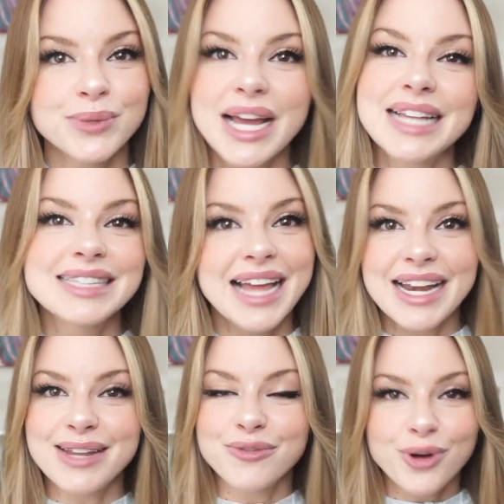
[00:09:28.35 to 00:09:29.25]
We got
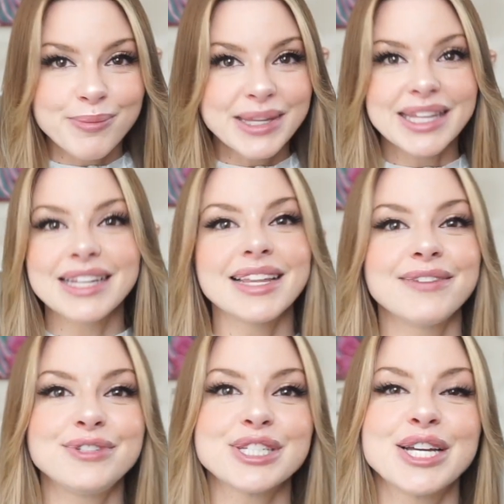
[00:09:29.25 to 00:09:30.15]
94 million
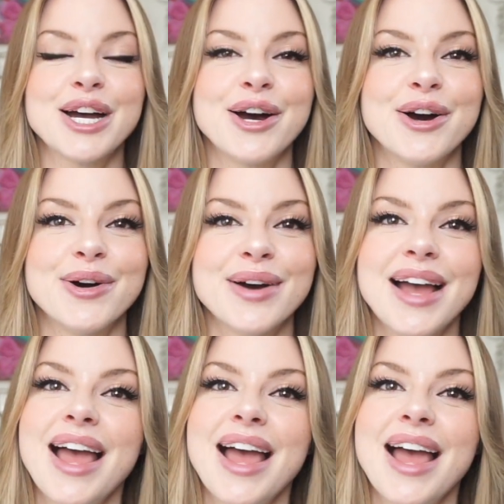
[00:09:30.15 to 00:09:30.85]
left to go,